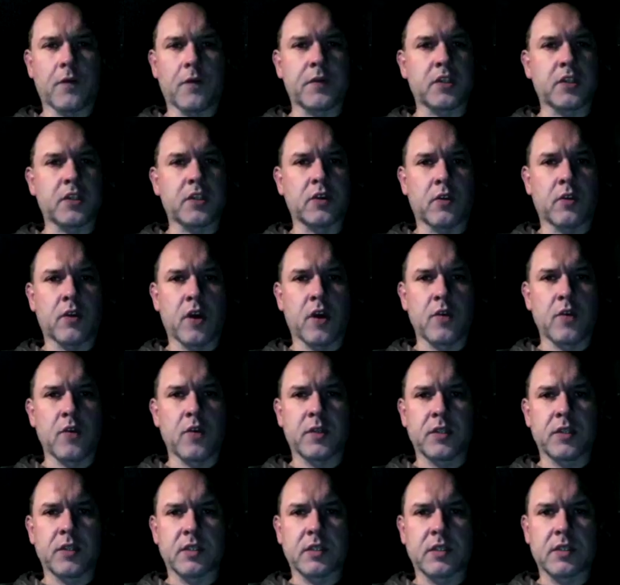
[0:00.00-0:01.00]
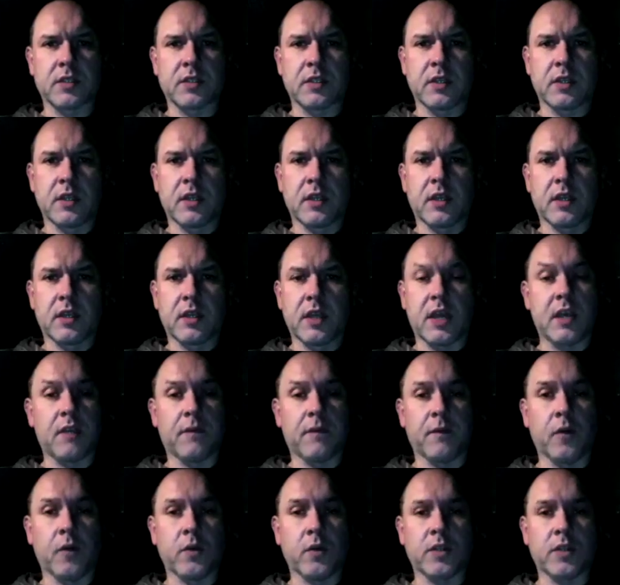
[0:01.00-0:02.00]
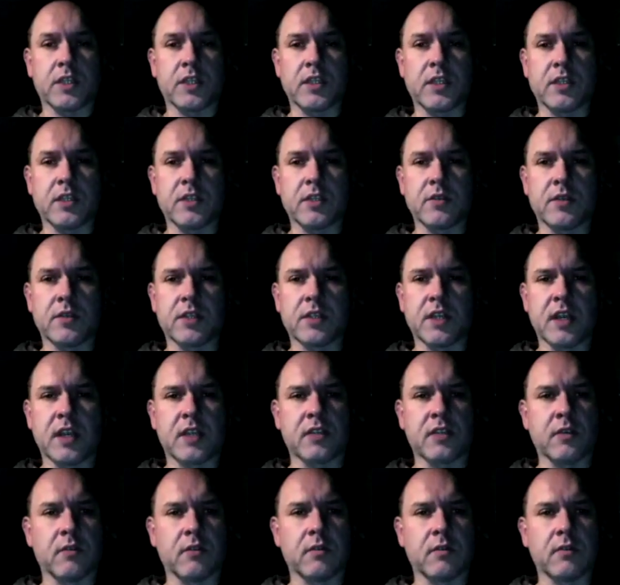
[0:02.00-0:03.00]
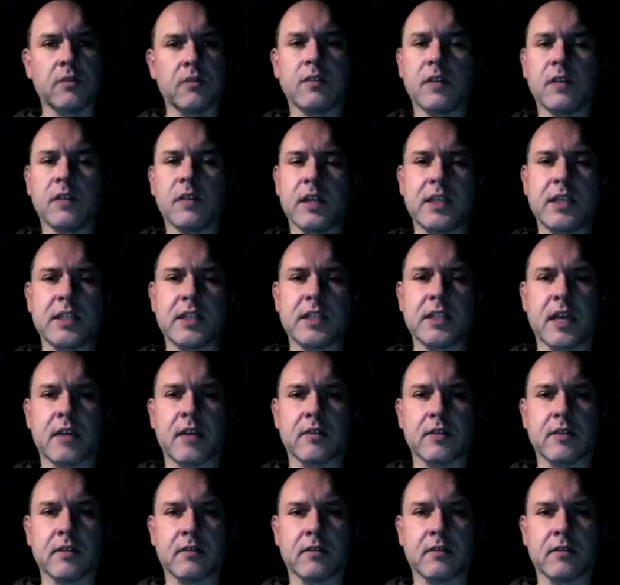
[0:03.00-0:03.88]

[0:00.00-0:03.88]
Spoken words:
door opens. Keith Fortis, who's seen it all, leans out.